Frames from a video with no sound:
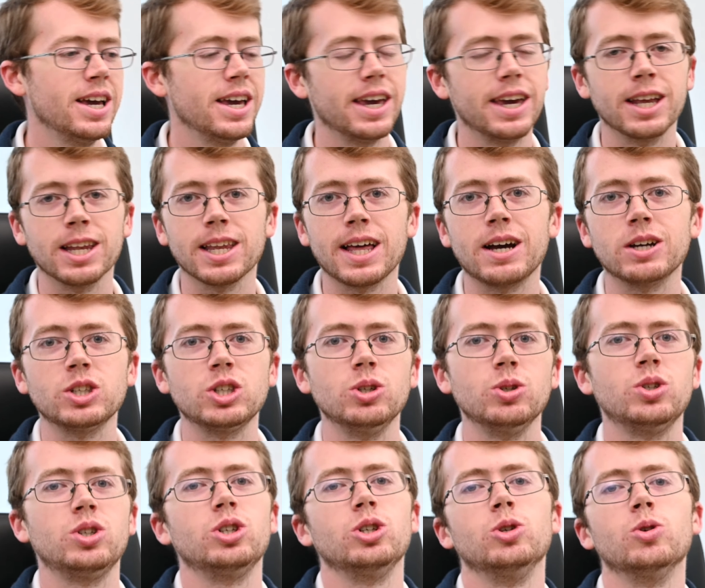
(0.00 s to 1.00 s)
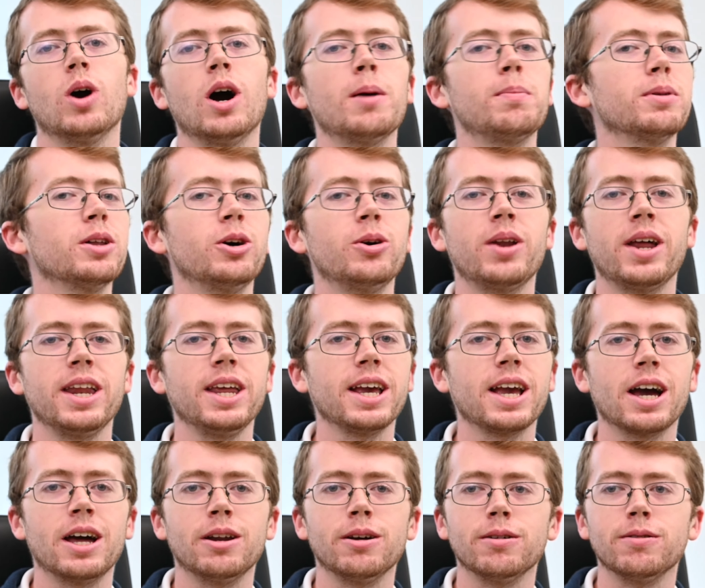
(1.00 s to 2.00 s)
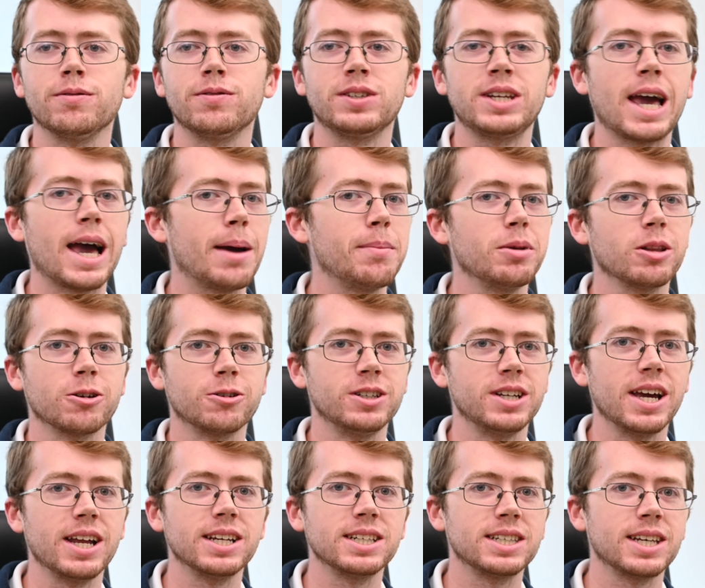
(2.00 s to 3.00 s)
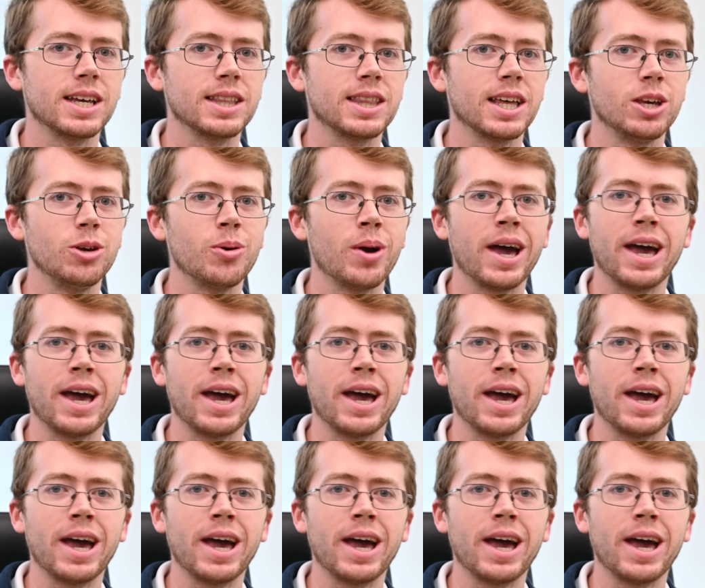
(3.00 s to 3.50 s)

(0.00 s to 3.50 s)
It allows you to upload any kind of tabular data set that you